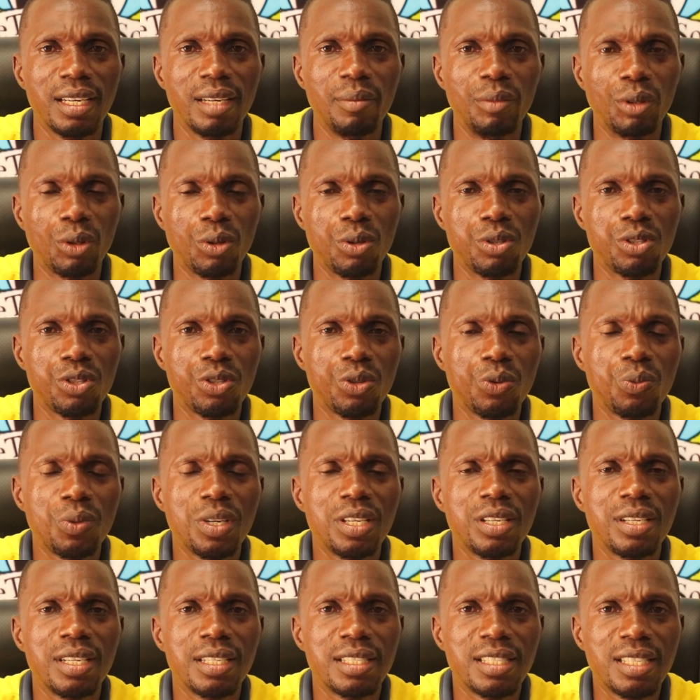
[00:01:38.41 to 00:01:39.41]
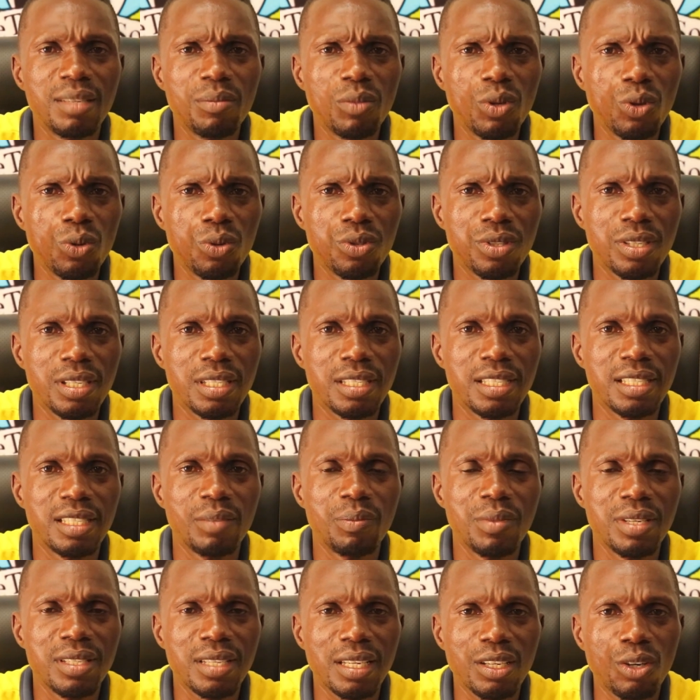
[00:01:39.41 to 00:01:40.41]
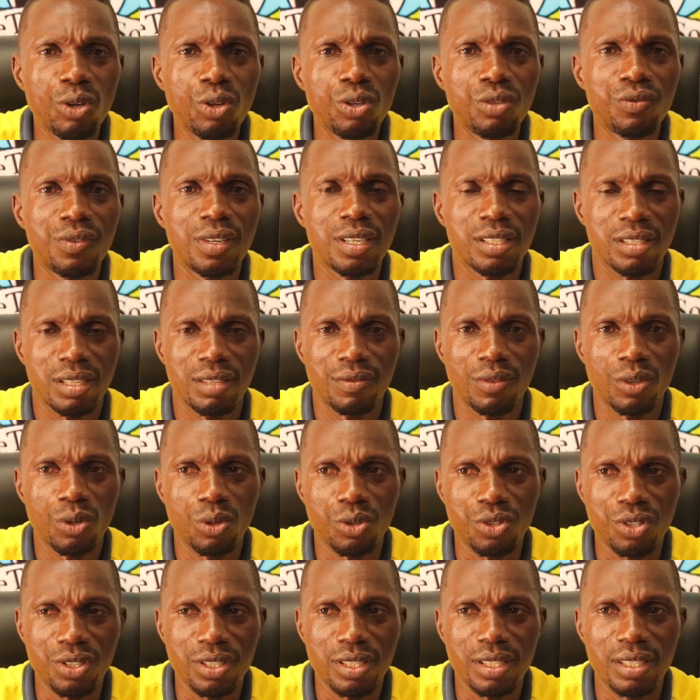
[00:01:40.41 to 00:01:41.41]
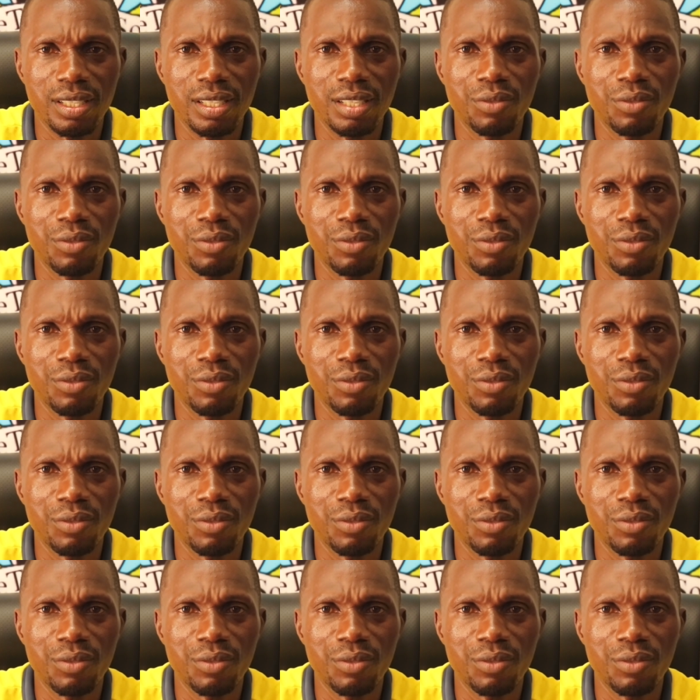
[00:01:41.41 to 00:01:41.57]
because when the team loses, it means that all of us have lost.